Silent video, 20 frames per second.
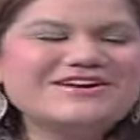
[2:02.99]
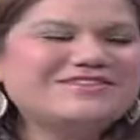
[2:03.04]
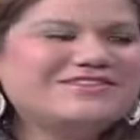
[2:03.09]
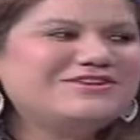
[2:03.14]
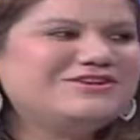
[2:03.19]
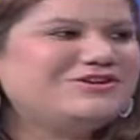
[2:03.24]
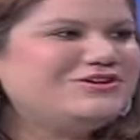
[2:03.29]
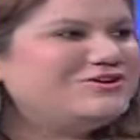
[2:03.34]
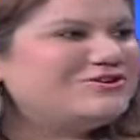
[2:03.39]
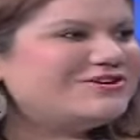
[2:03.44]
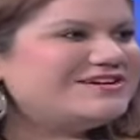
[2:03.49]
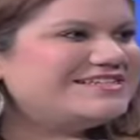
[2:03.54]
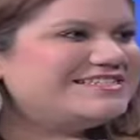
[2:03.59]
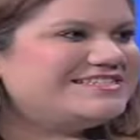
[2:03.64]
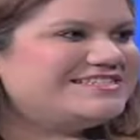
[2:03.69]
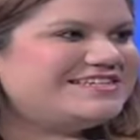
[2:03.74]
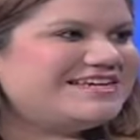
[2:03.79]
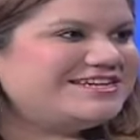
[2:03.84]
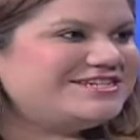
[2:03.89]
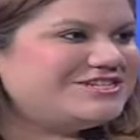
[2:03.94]
at the New York
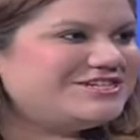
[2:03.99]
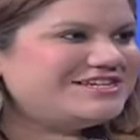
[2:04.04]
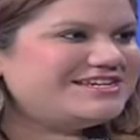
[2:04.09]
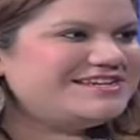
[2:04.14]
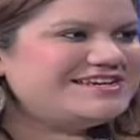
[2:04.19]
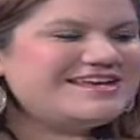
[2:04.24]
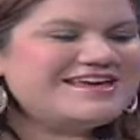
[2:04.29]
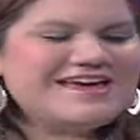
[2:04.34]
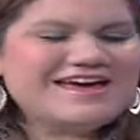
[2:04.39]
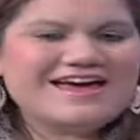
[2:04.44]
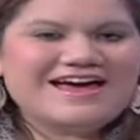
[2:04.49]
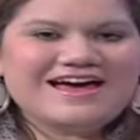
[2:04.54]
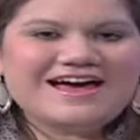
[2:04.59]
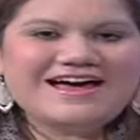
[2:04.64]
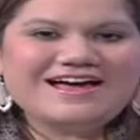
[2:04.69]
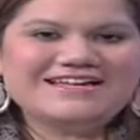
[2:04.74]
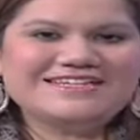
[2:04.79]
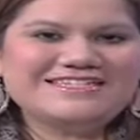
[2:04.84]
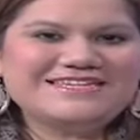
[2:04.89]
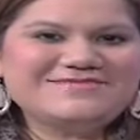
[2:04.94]
station,
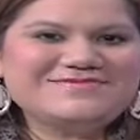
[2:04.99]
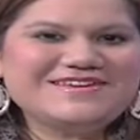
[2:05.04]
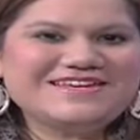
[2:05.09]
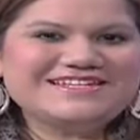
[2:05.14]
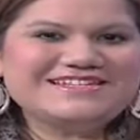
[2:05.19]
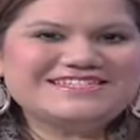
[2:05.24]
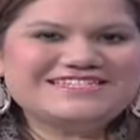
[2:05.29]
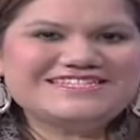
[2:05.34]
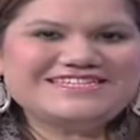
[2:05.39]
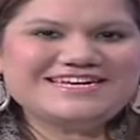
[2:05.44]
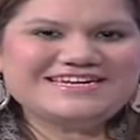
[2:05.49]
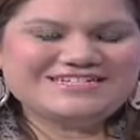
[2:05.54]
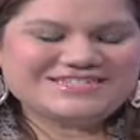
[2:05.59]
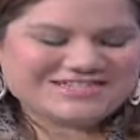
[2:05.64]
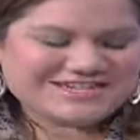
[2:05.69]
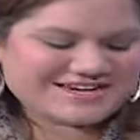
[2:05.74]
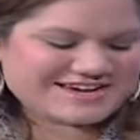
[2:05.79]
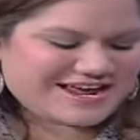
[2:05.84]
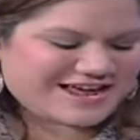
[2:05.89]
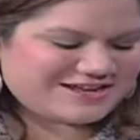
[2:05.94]
uh, TBN
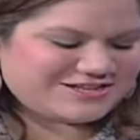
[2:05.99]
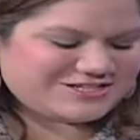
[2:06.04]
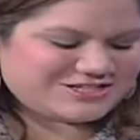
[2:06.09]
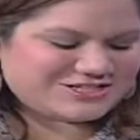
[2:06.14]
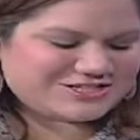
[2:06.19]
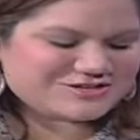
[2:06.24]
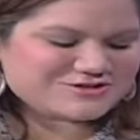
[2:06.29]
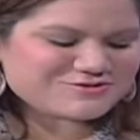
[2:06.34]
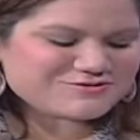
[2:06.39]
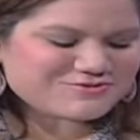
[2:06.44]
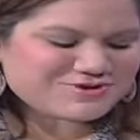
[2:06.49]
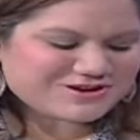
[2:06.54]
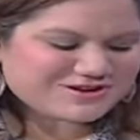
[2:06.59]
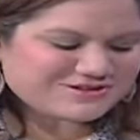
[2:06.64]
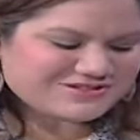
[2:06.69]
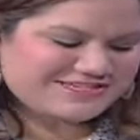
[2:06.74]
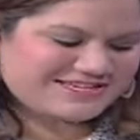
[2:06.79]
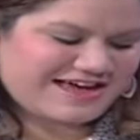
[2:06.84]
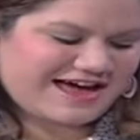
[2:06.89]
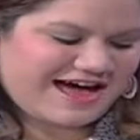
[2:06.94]
station, and just
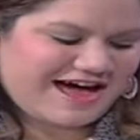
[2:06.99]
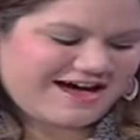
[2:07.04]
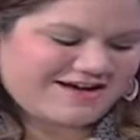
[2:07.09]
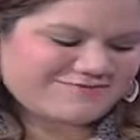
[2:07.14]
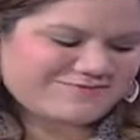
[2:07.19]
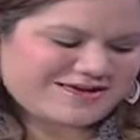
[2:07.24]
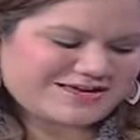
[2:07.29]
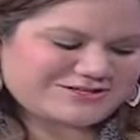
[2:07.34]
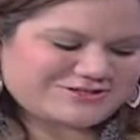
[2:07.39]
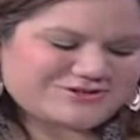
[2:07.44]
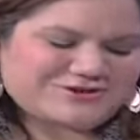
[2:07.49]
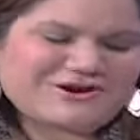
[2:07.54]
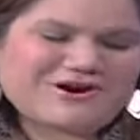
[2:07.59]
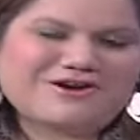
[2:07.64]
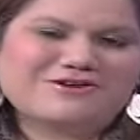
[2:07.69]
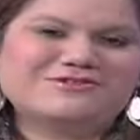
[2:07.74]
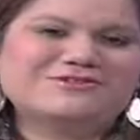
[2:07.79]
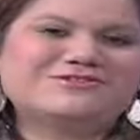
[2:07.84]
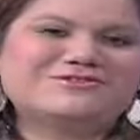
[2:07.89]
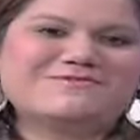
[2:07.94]
thrilled to have Pastor
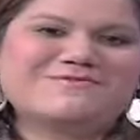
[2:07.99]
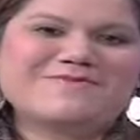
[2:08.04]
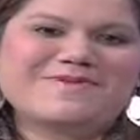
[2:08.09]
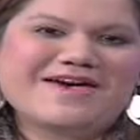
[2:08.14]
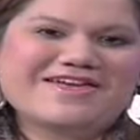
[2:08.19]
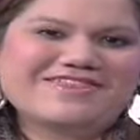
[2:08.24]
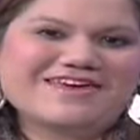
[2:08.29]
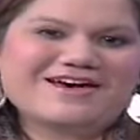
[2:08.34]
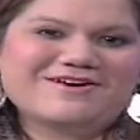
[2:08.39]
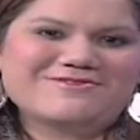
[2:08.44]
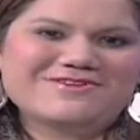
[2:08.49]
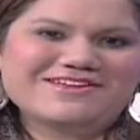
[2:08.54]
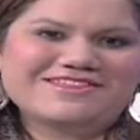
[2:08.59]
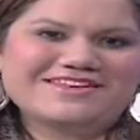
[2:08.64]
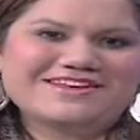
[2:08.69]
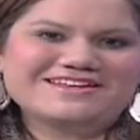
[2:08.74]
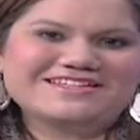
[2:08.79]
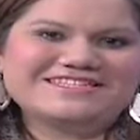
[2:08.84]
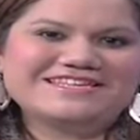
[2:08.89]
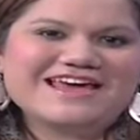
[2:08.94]
Carlos Olmeda
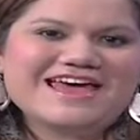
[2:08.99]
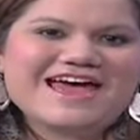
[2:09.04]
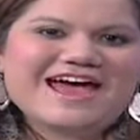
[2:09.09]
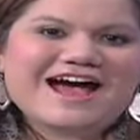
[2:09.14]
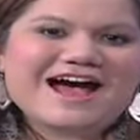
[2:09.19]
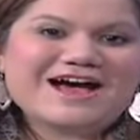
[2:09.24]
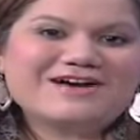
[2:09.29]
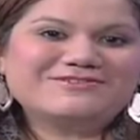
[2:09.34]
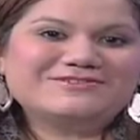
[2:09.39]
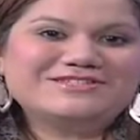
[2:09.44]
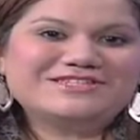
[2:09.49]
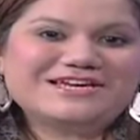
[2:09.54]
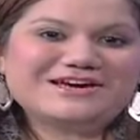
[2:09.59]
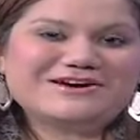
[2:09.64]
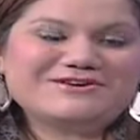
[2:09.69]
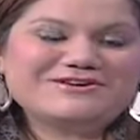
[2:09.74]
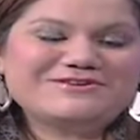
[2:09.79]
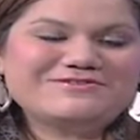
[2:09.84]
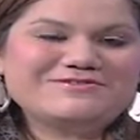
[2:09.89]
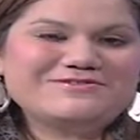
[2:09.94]
with us. I will
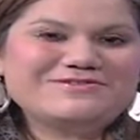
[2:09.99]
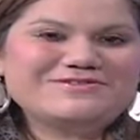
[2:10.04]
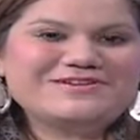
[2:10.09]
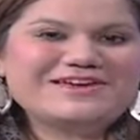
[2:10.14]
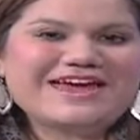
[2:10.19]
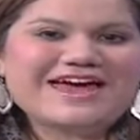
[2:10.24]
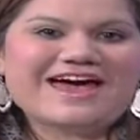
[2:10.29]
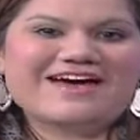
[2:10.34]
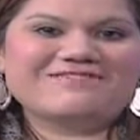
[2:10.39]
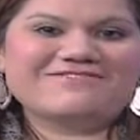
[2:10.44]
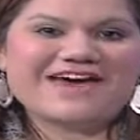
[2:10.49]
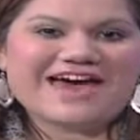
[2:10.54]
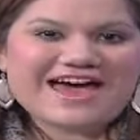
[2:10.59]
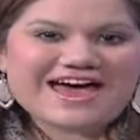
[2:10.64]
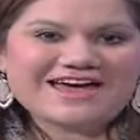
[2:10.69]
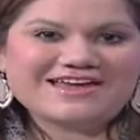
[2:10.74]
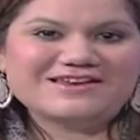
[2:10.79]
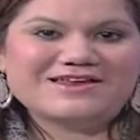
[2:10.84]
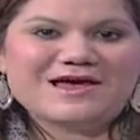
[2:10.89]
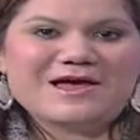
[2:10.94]
tell you, we have
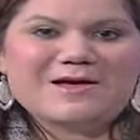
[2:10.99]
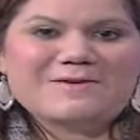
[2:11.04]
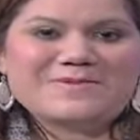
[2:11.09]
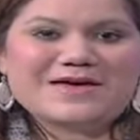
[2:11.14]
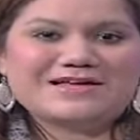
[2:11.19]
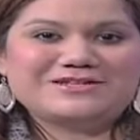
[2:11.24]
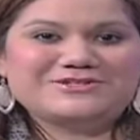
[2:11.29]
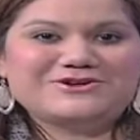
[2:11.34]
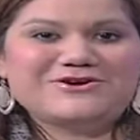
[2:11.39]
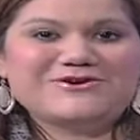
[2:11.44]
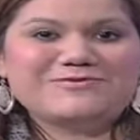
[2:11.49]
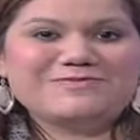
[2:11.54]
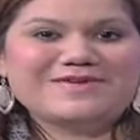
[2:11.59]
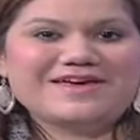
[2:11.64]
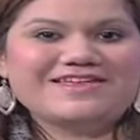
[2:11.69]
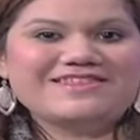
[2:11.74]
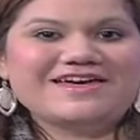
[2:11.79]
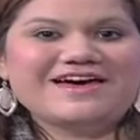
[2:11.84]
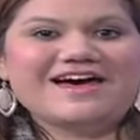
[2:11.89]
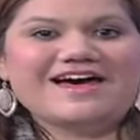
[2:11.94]
had Pastor
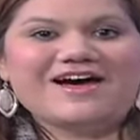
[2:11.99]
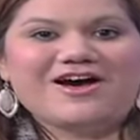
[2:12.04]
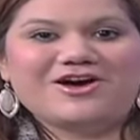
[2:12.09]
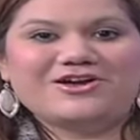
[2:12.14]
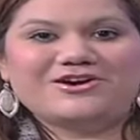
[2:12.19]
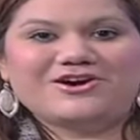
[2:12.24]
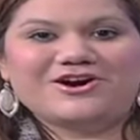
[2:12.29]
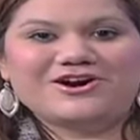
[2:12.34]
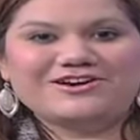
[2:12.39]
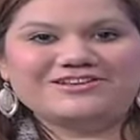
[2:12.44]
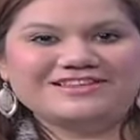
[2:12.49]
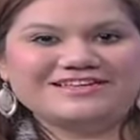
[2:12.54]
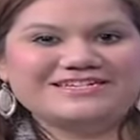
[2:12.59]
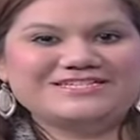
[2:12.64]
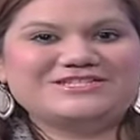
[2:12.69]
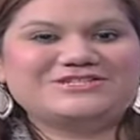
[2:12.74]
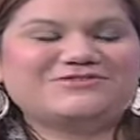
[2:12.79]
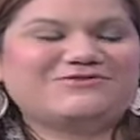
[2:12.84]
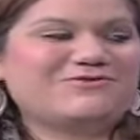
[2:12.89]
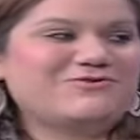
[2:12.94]
Olmeda on our
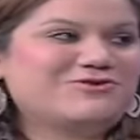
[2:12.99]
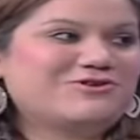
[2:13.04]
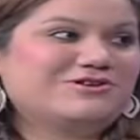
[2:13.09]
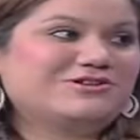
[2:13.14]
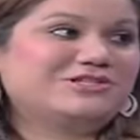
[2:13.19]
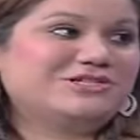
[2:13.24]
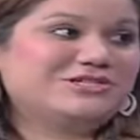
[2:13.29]
list for